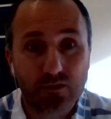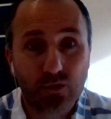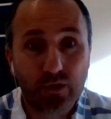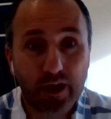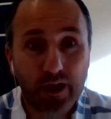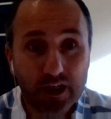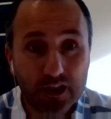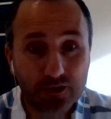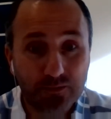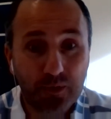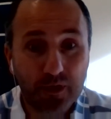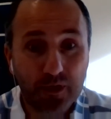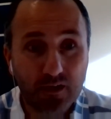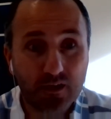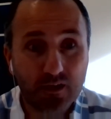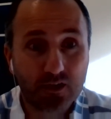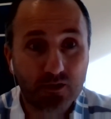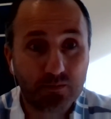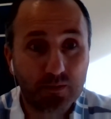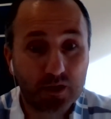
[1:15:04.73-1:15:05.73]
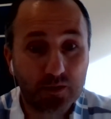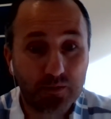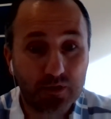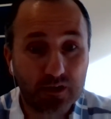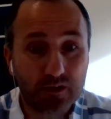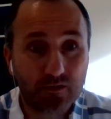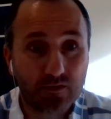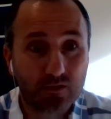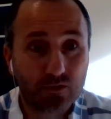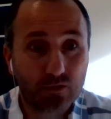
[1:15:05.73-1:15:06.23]
to experience,
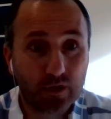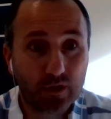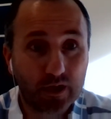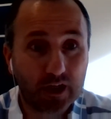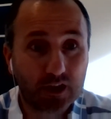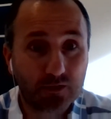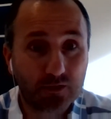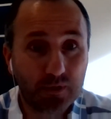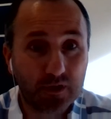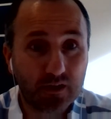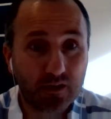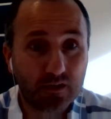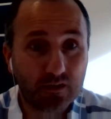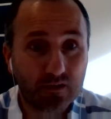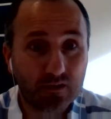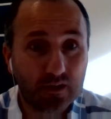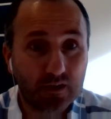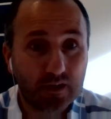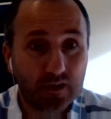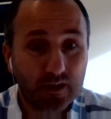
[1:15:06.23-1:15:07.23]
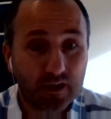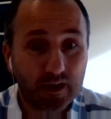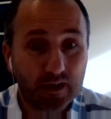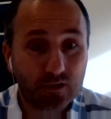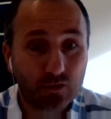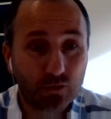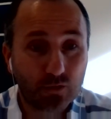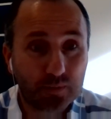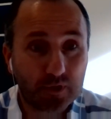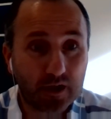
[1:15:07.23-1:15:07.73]
maybe to experience
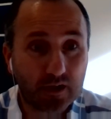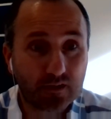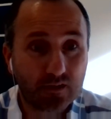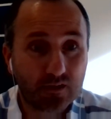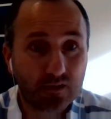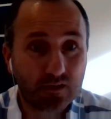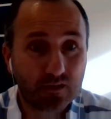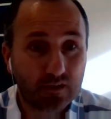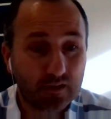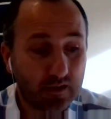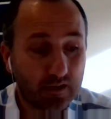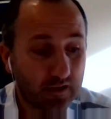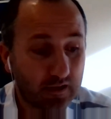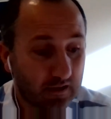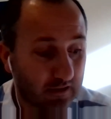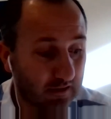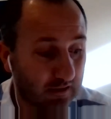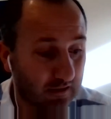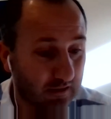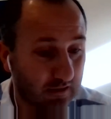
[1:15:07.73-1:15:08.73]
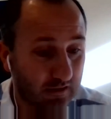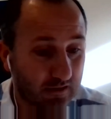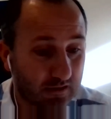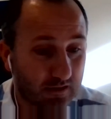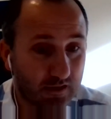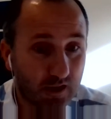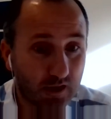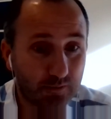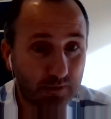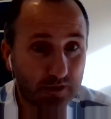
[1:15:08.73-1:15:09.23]
and to practice
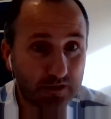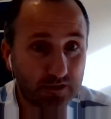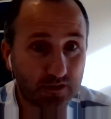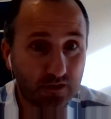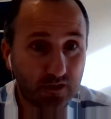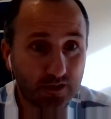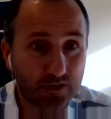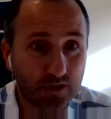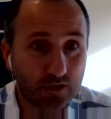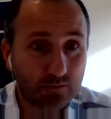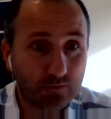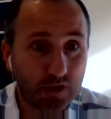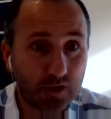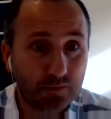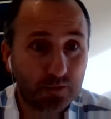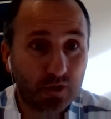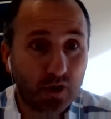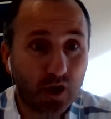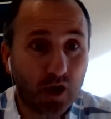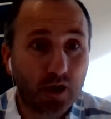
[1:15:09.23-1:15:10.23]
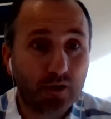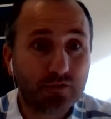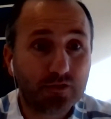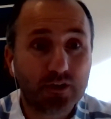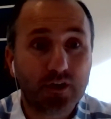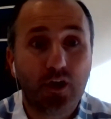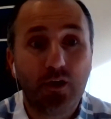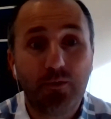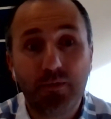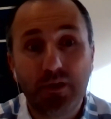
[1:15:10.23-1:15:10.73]
Islam and religion. Maybe
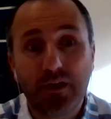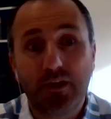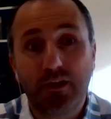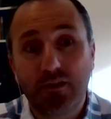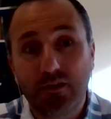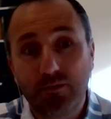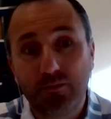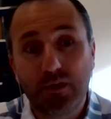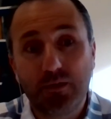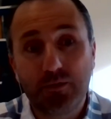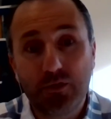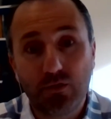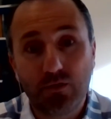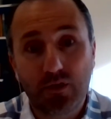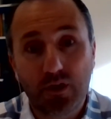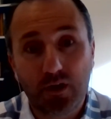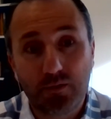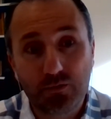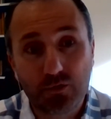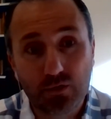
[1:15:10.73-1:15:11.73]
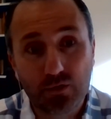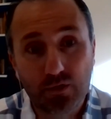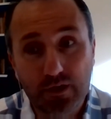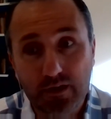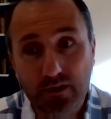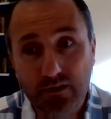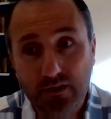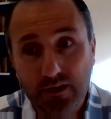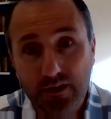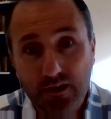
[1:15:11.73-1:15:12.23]
after how many years, maybe you come
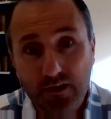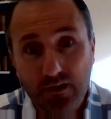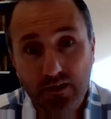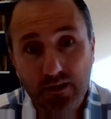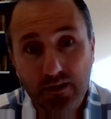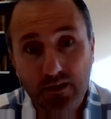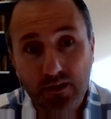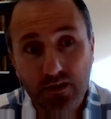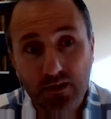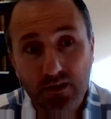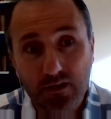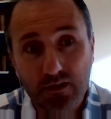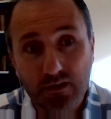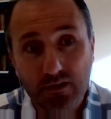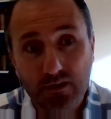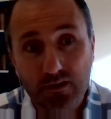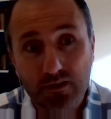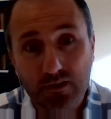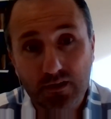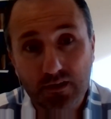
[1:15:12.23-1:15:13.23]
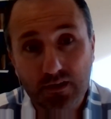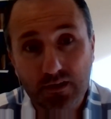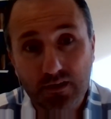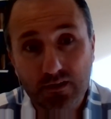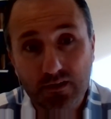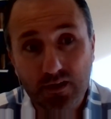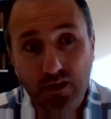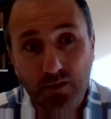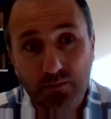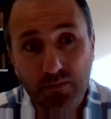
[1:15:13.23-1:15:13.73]
to
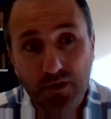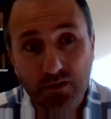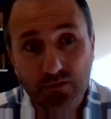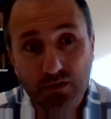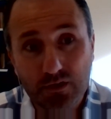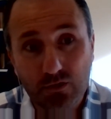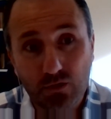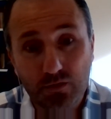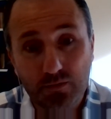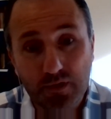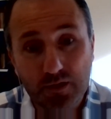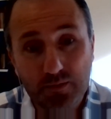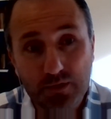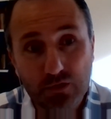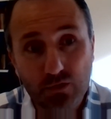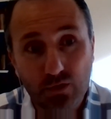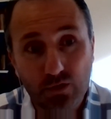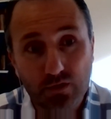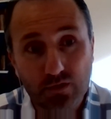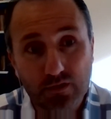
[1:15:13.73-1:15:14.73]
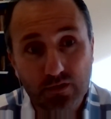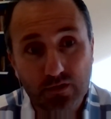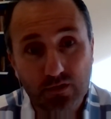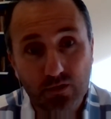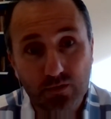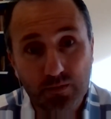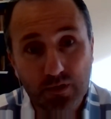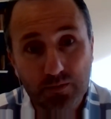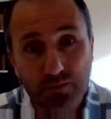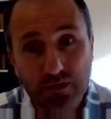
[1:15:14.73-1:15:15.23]
some level, or maybe so,
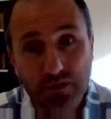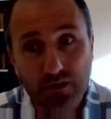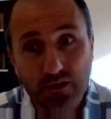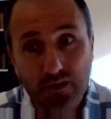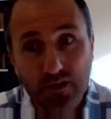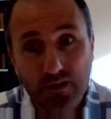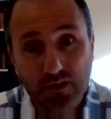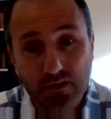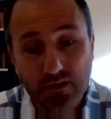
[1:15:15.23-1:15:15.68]
or maybe